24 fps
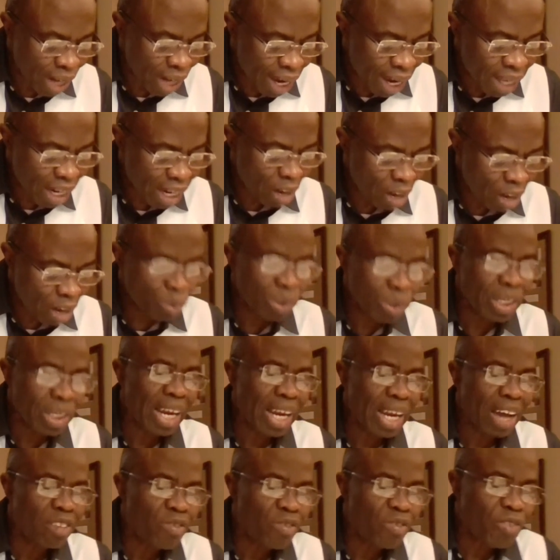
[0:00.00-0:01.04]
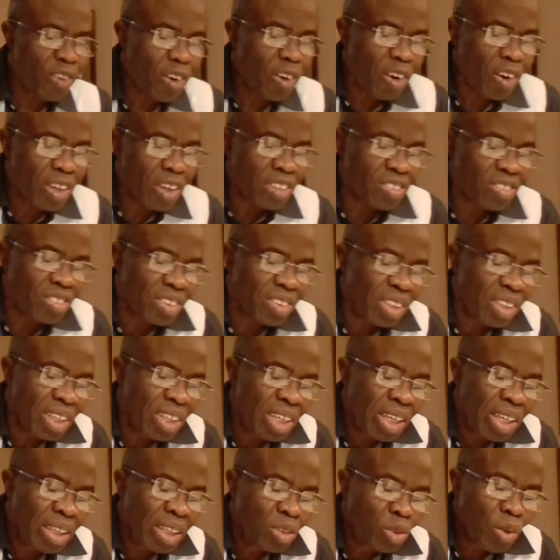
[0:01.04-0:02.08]
crying out with a loud voice
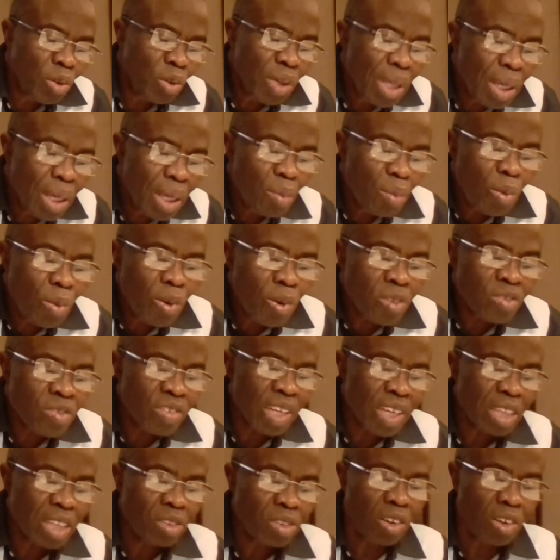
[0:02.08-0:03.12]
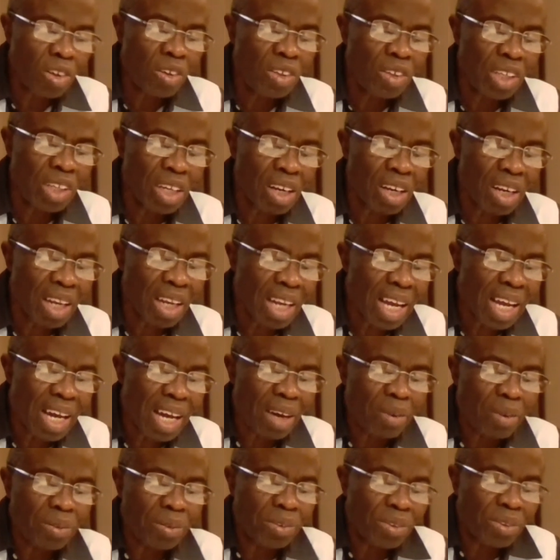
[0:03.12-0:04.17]
to him who sat on the
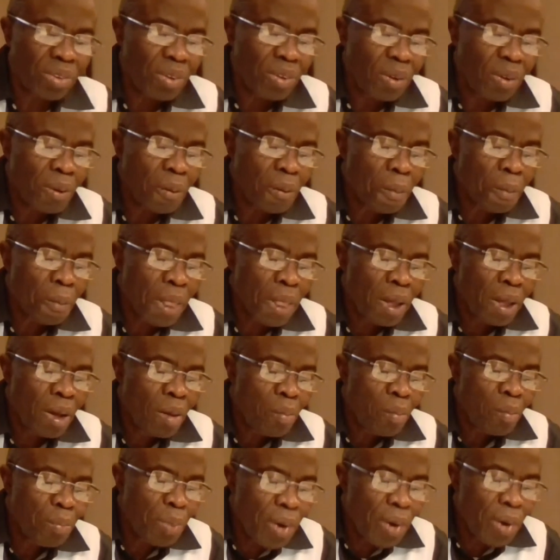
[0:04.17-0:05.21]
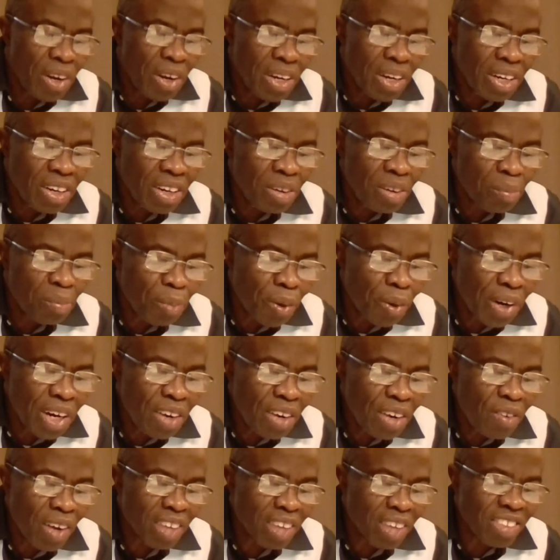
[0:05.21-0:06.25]
cloud, put, on, put
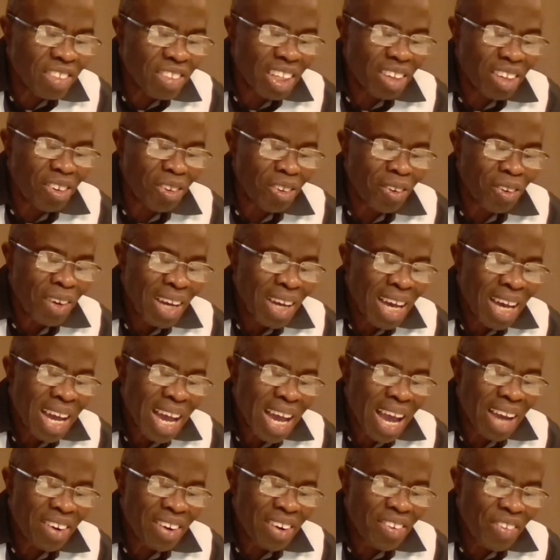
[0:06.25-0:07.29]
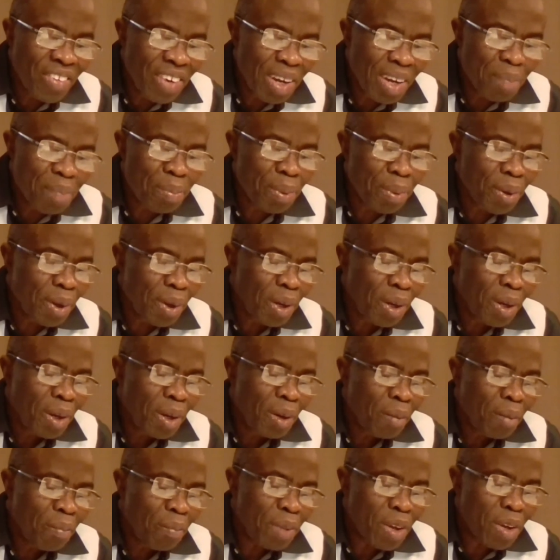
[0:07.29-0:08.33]
in your sickle and reap,
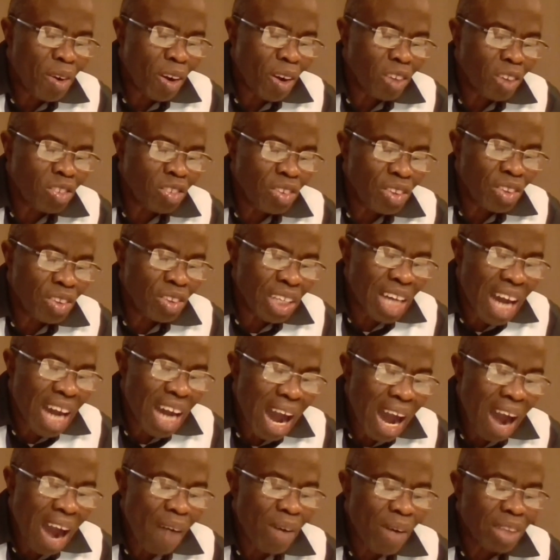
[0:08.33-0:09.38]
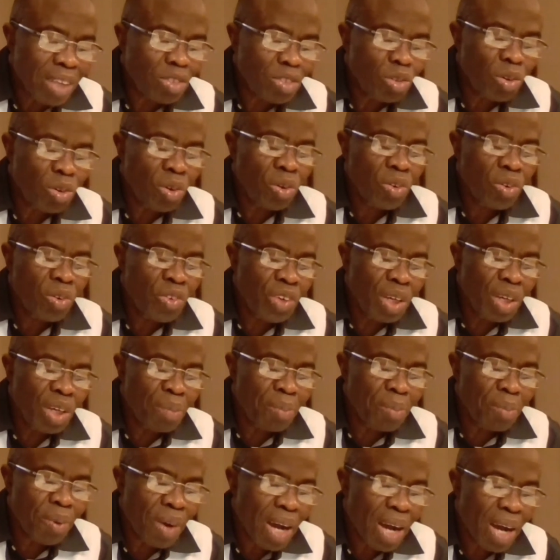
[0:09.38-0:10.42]
because the hour to
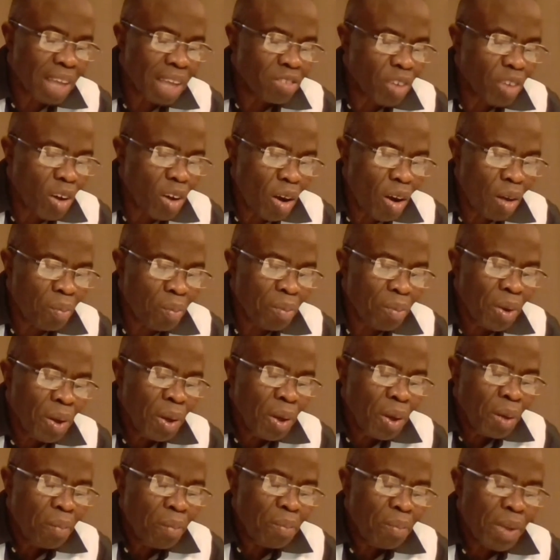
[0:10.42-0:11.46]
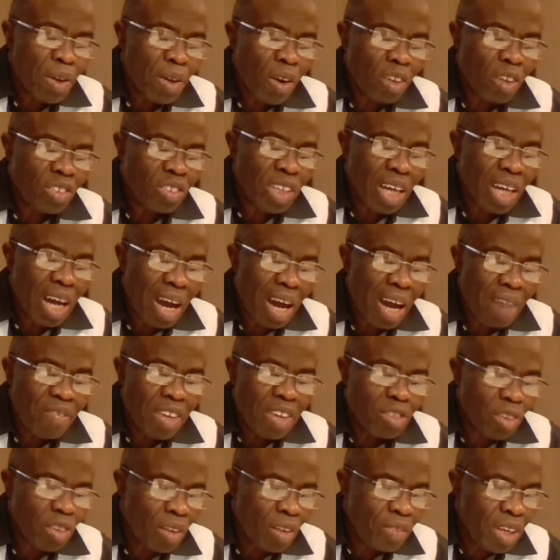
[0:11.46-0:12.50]
reap has come, because the
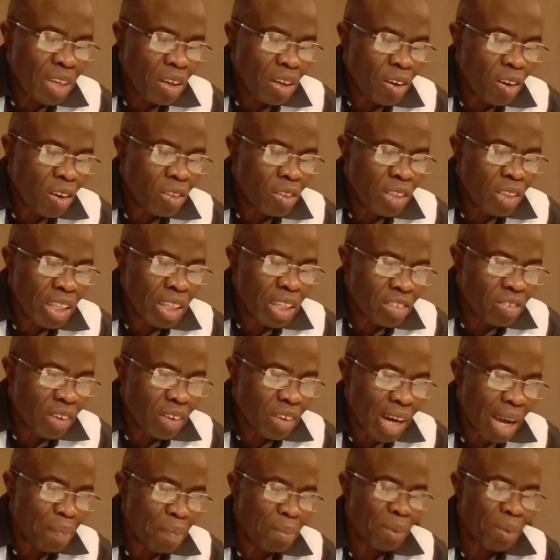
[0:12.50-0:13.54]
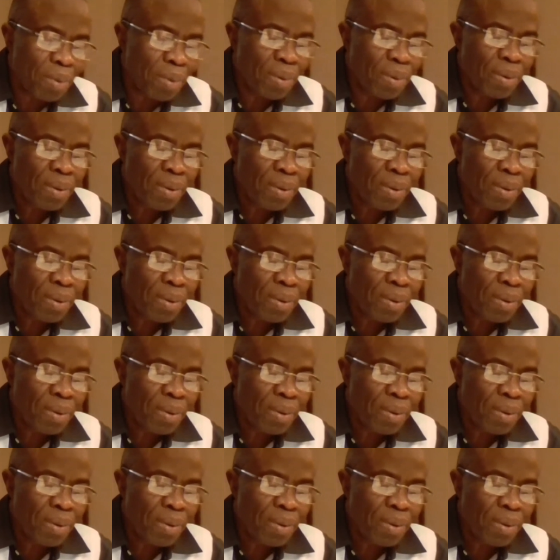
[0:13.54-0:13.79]
harvest of the earth is ripe.